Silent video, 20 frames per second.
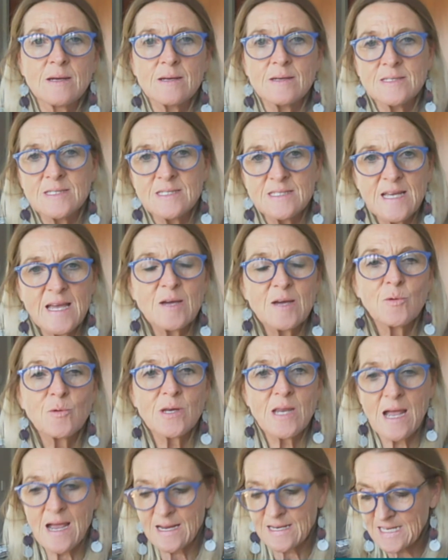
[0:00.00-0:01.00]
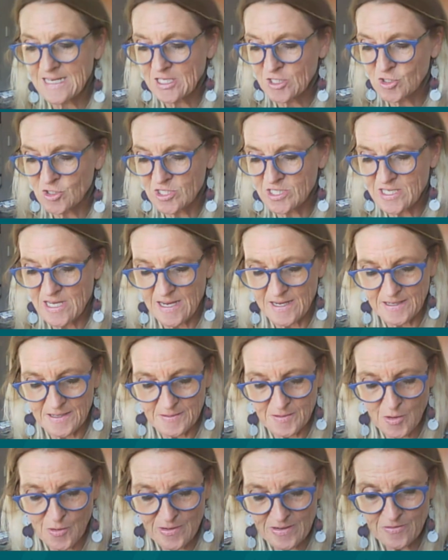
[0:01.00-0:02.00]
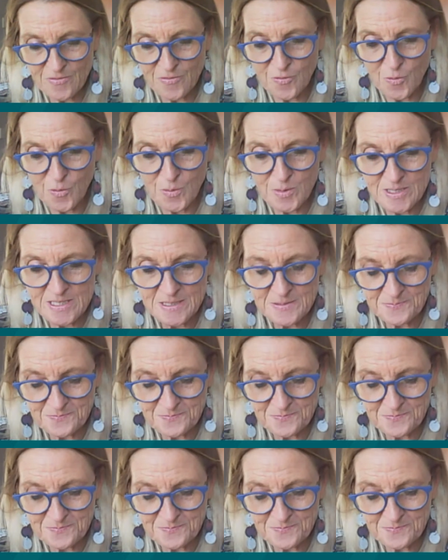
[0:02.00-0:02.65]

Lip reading: say what I need to say going forward.